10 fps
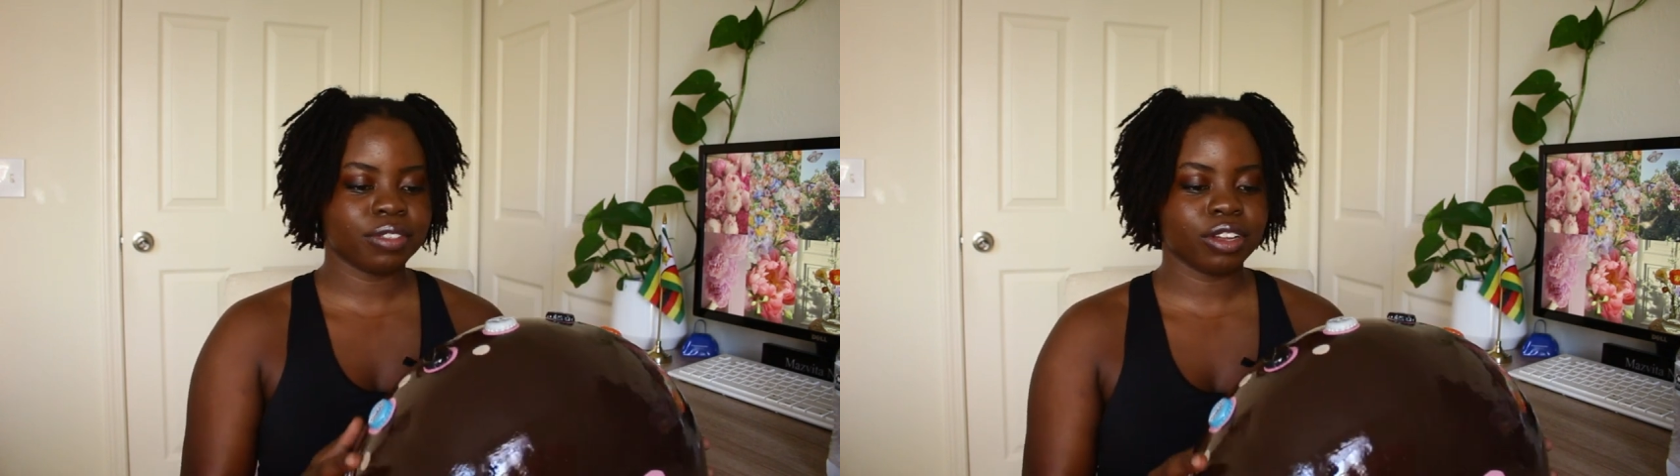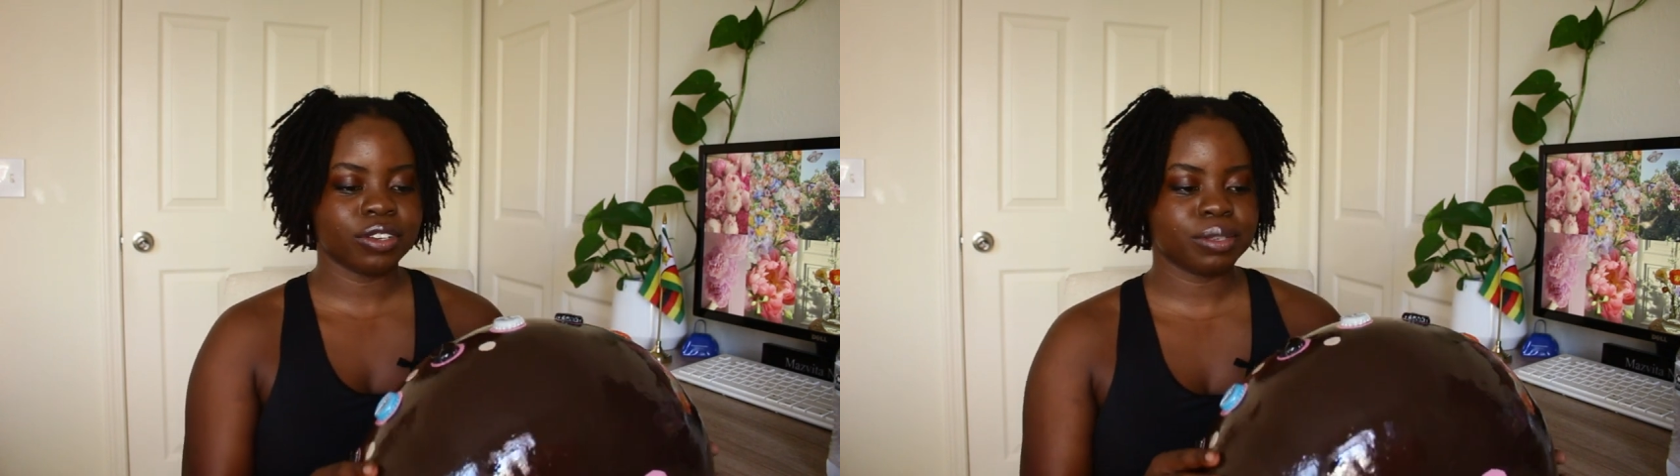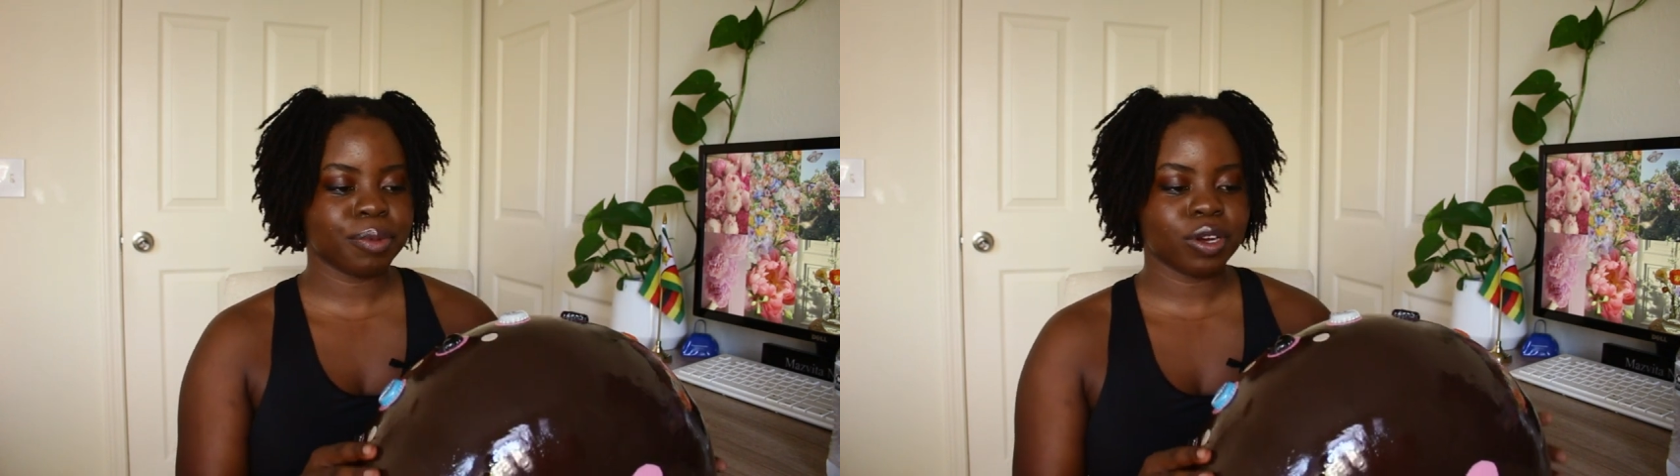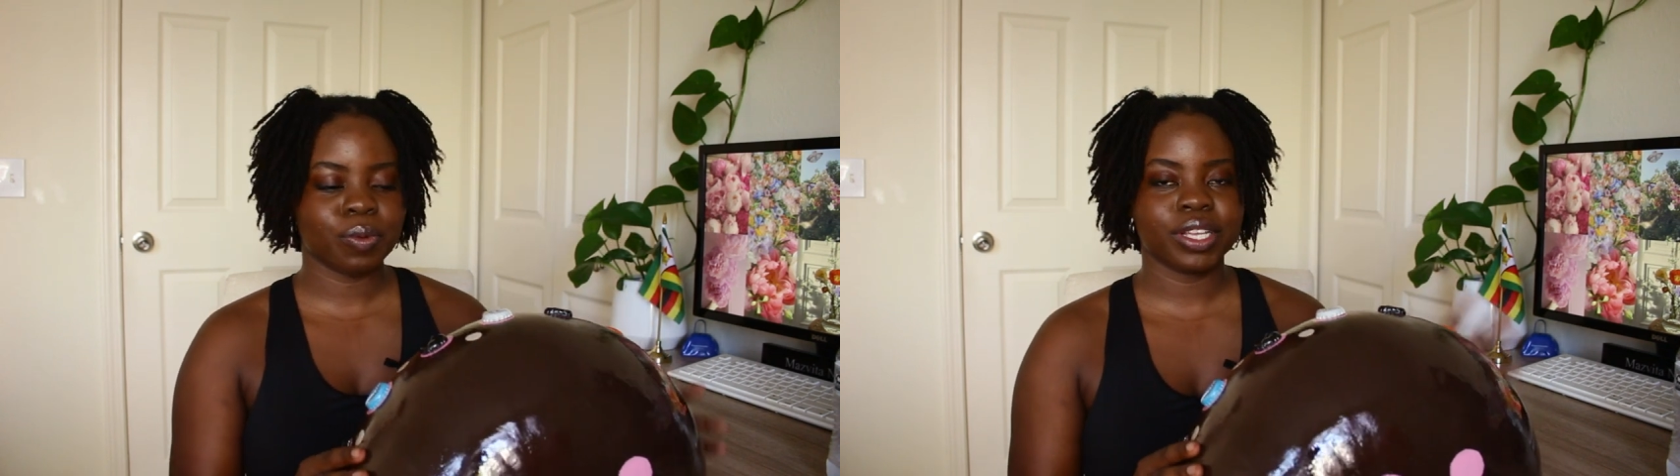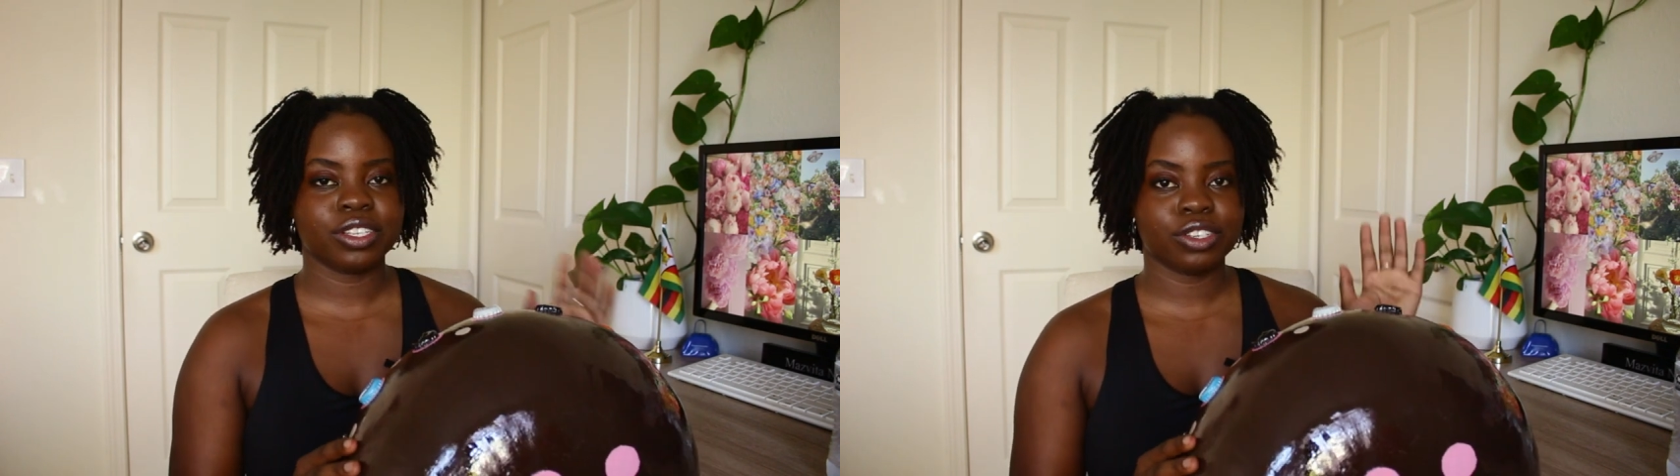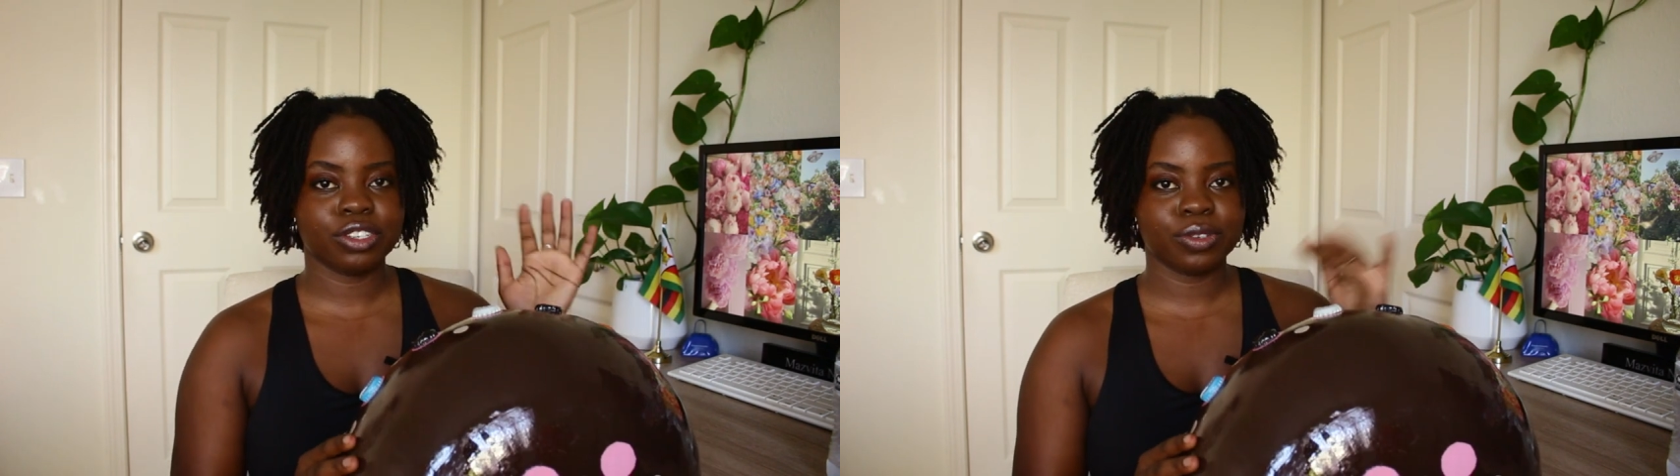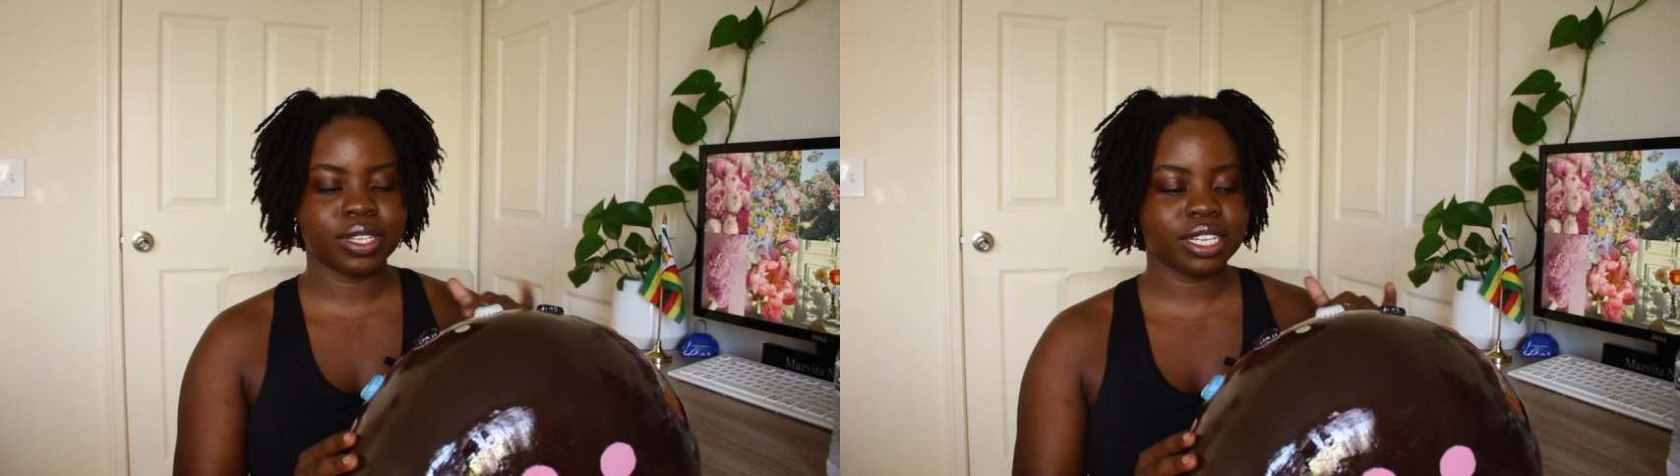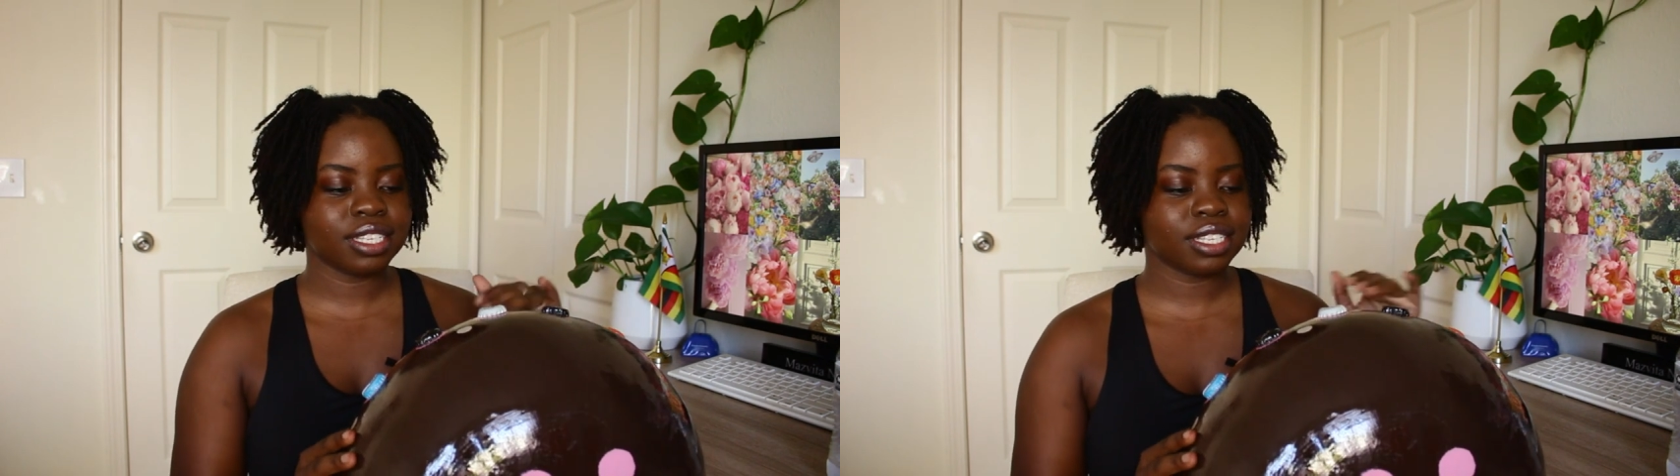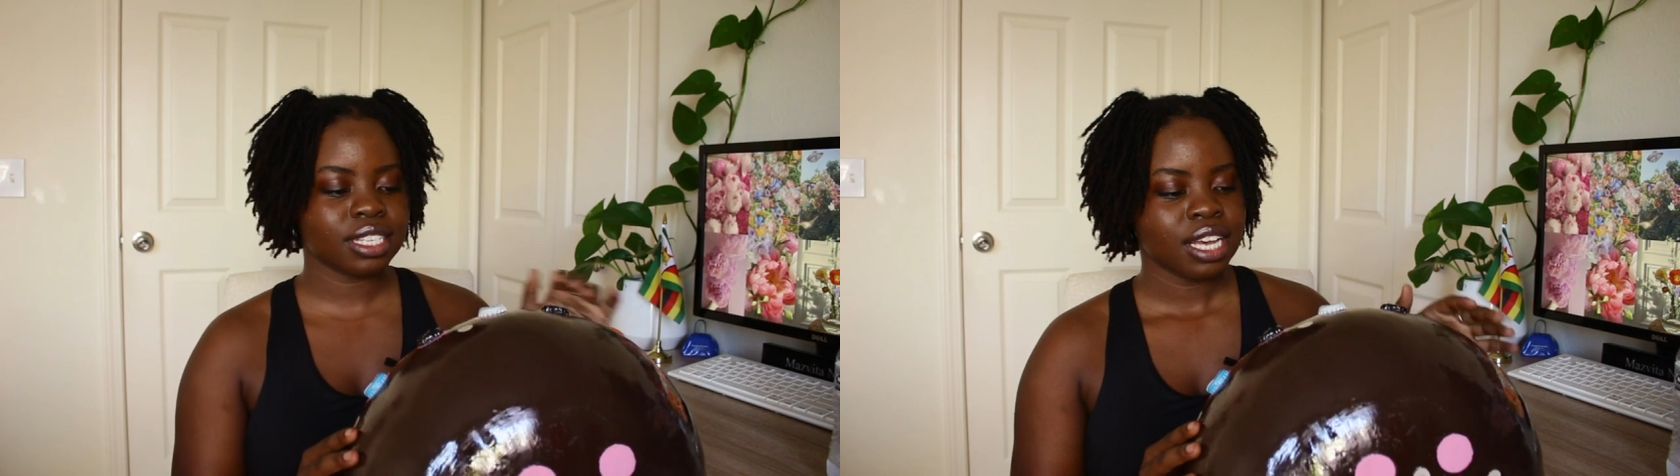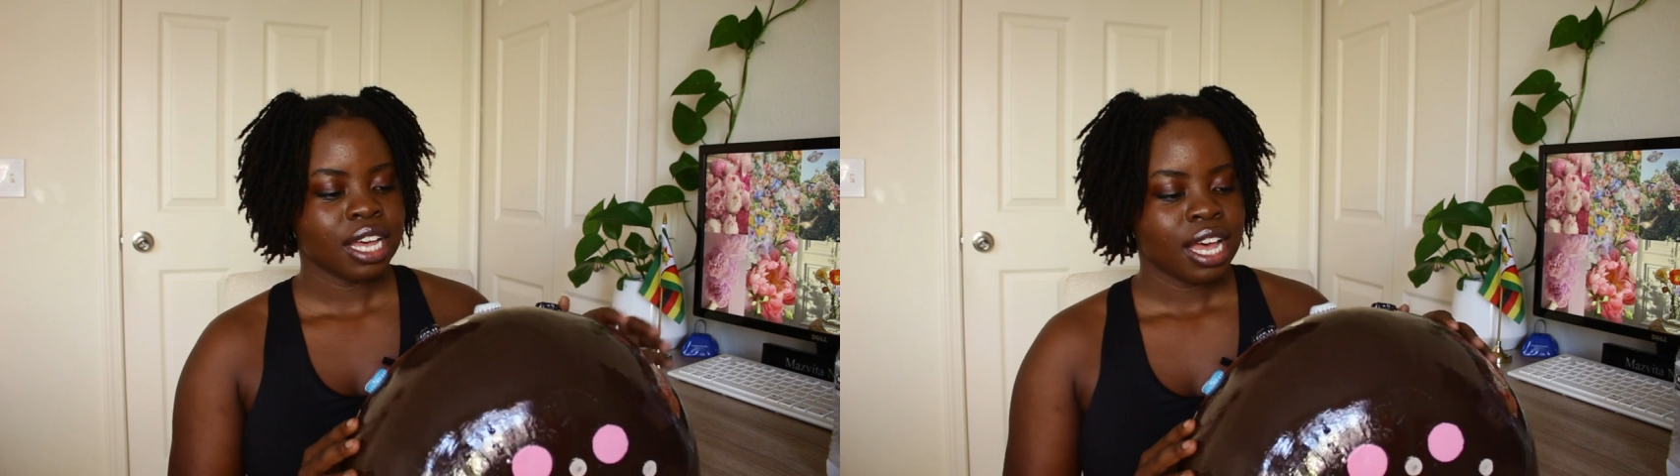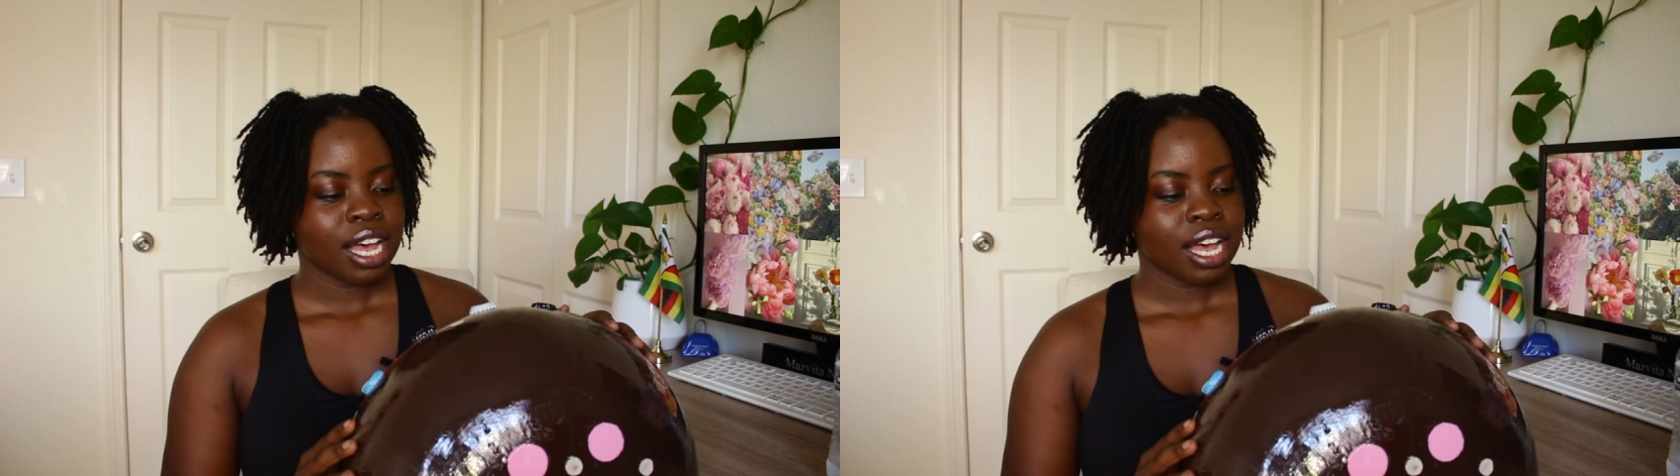if there's better ways to do this,